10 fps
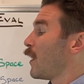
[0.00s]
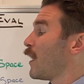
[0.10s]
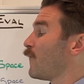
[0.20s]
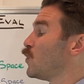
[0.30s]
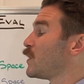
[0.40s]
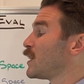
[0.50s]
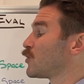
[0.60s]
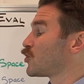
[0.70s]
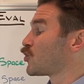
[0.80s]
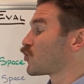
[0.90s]
If you
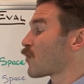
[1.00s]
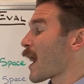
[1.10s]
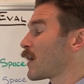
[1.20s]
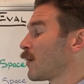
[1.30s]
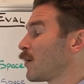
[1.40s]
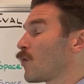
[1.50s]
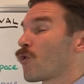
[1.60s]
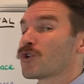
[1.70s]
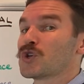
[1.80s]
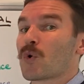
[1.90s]
hear stridor
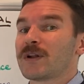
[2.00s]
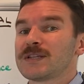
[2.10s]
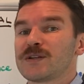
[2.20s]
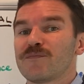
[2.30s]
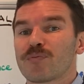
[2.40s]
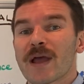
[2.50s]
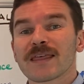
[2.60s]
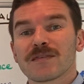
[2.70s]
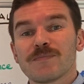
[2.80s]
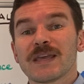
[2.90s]
or shortness of
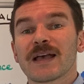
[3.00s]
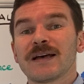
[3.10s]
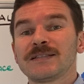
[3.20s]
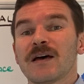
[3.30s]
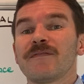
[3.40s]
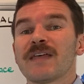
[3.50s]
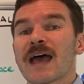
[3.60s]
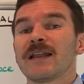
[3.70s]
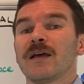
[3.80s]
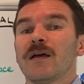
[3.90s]
breath because of
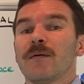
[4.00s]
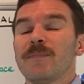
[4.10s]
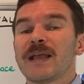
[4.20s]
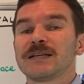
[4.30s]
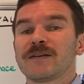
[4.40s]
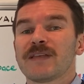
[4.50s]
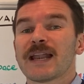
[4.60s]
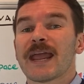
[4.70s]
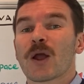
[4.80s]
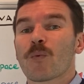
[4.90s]
that because of
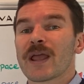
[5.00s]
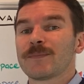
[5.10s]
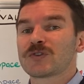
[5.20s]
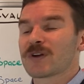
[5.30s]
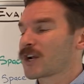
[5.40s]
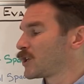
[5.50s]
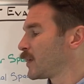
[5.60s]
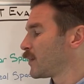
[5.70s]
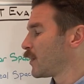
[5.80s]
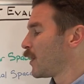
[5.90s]
that airway
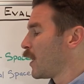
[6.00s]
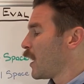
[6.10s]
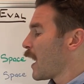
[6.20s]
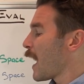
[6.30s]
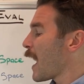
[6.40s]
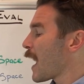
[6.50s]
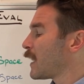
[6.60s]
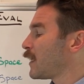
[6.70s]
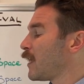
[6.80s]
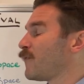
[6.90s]
obstruction.
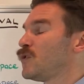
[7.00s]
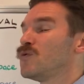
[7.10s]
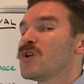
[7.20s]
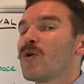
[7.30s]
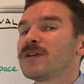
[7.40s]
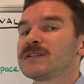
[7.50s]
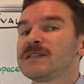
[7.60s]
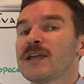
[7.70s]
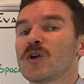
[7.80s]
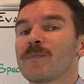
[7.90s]
And if you notice
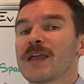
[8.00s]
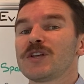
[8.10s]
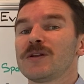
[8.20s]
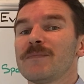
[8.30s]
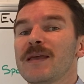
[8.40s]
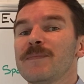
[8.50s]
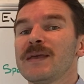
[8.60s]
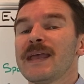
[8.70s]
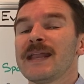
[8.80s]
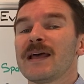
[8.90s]
that your patient may
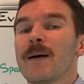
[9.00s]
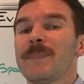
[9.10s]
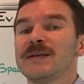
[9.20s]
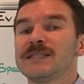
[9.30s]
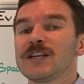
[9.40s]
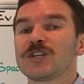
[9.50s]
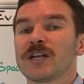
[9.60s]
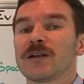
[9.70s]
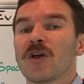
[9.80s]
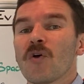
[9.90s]
be in a
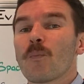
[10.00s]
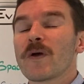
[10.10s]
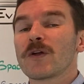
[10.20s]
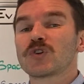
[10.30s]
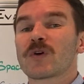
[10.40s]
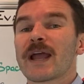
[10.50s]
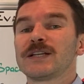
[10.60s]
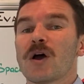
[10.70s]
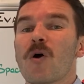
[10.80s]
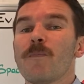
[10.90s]
position where they're trying
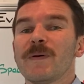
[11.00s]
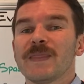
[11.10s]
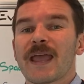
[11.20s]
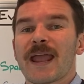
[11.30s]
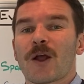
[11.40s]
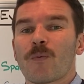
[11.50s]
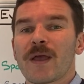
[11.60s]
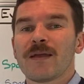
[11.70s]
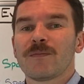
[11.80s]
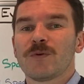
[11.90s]
to open the
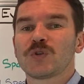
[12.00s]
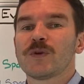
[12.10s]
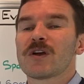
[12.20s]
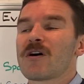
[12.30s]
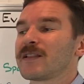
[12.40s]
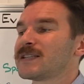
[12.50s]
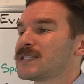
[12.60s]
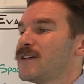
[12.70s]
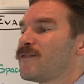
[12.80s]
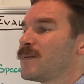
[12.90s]
airway, which we call a
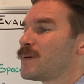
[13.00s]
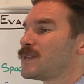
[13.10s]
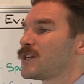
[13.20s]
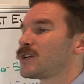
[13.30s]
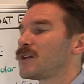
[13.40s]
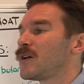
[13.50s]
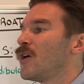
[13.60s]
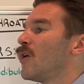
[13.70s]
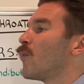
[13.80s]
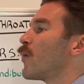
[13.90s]
sniffing position,
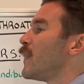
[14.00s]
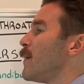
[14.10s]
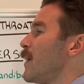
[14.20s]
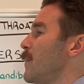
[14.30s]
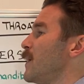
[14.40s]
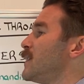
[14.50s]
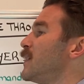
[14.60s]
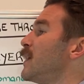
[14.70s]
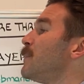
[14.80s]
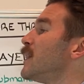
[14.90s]
where they may be
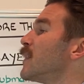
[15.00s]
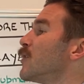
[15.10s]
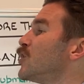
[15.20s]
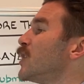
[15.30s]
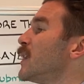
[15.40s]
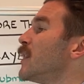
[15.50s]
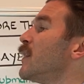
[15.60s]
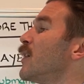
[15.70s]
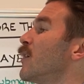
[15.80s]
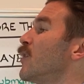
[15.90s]
tipping their chin
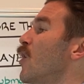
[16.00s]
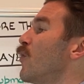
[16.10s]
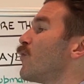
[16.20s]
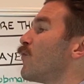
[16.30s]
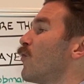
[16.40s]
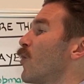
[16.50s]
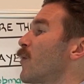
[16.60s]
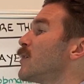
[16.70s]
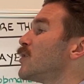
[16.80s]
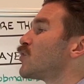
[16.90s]
and their nose
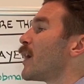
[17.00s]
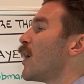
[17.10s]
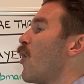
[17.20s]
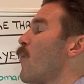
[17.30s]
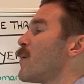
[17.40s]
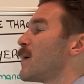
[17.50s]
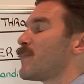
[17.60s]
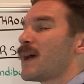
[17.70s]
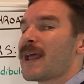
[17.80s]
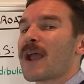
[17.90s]
forward to try to open
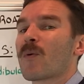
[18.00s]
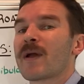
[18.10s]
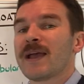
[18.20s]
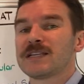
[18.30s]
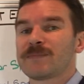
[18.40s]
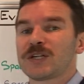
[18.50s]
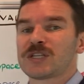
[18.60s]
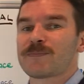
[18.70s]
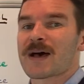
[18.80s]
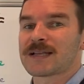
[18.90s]
up that airway as much
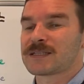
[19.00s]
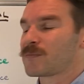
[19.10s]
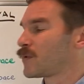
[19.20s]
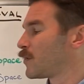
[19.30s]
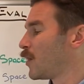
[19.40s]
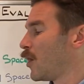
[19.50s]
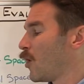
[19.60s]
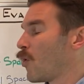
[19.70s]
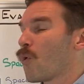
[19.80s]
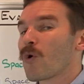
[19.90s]
as possible,
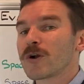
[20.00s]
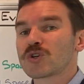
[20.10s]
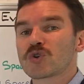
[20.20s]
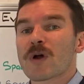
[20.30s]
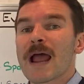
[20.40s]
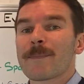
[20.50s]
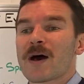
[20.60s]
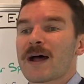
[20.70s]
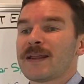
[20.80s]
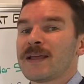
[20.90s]
or
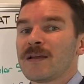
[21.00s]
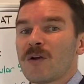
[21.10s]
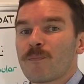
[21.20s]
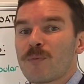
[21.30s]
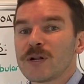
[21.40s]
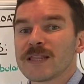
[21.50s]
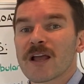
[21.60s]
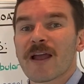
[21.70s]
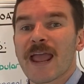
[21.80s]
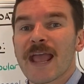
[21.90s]
tripoding, putting
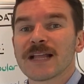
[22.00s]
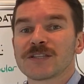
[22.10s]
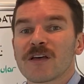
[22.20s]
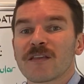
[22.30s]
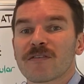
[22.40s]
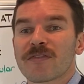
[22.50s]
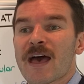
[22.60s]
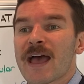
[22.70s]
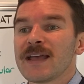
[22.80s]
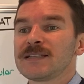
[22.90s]
their hands on their
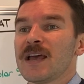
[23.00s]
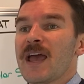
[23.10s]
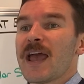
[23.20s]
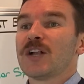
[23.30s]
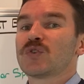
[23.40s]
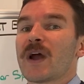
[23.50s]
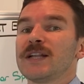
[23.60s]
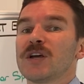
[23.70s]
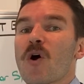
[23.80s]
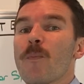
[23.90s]
thighs and
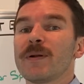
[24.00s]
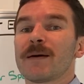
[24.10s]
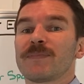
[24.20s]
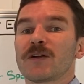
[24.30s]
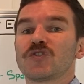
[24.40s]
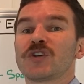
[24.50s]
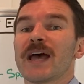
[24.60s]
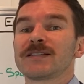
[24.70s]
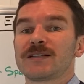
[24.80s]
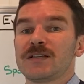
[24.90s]
trying to open up their
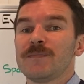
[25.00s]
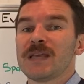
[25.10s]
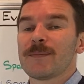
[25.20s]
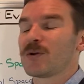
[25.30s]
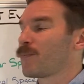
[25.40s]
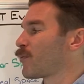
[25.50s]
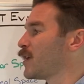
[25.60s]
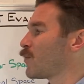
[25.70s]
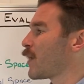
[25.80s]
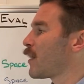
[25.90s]
chest to be able to
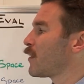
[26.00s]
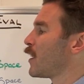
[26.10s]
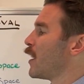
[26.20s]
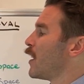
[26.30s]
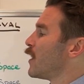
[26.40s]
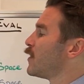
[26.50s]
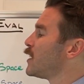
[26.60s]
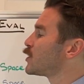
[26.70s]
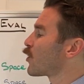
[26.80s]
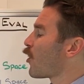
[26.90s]
breathe well.
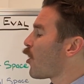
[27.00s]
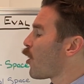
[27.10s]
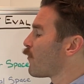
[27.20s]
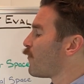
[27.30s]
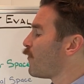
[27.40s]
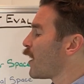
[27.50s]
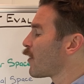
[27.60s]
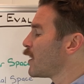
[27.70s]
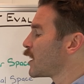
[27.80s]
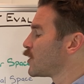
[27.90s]
These are all
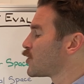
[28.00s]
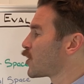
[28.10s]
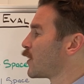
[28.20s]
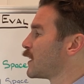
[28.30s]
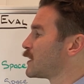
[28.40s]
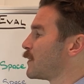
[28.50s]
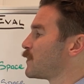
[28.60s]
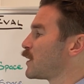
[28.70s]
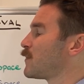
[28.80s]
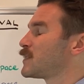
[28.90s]
very concerning
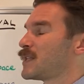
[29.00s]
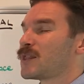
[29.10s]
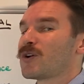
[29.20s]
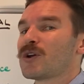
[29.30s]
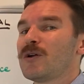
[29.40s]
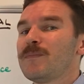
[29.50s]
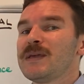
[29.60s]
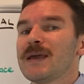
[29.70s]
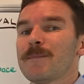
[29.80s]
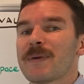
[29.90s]
symptoms that there could
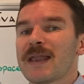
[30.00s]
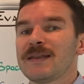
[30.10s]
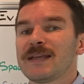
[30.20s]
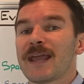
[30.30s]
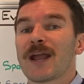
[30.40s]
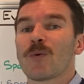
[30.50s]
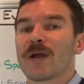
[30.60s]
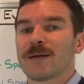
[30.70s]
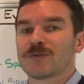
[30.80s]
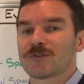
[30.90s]
be impending
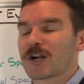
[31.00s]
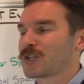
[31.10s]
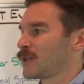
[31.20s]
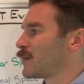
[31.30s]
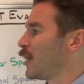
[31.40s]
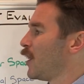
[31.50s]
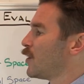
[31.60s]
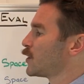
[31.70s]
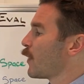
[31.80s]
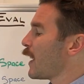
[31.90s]
airway obstruction.
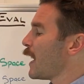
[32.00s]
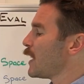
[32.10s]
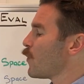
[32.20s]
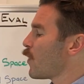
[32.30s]
So, any